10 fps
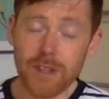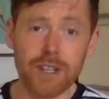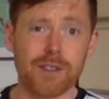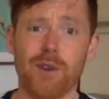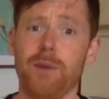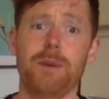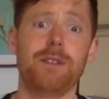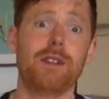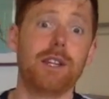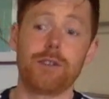It's going to be
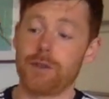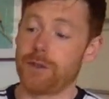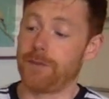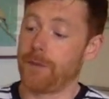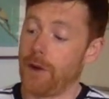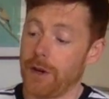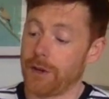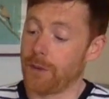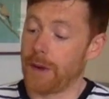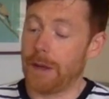delicious
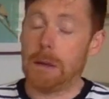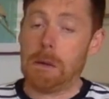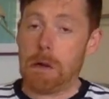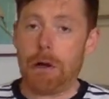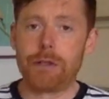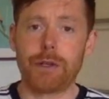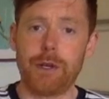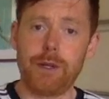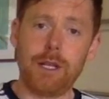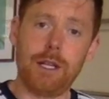either way. So
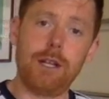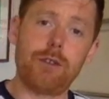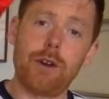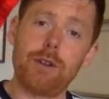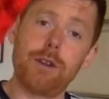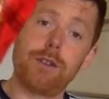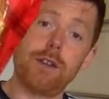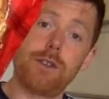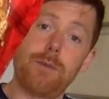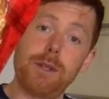you need your
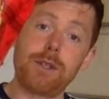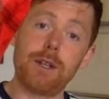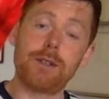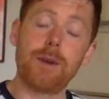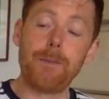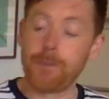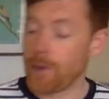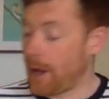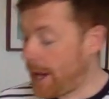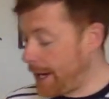digestive biscuits,
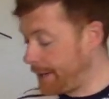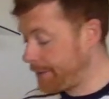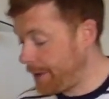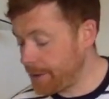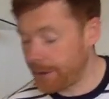and I'm